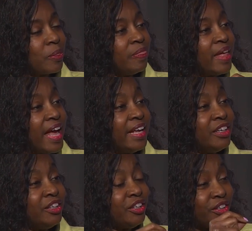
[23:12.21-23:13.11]
that
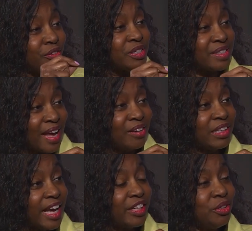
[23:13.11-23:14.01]
you sound
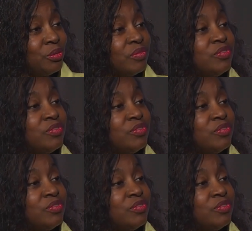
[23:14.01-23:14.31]
like you were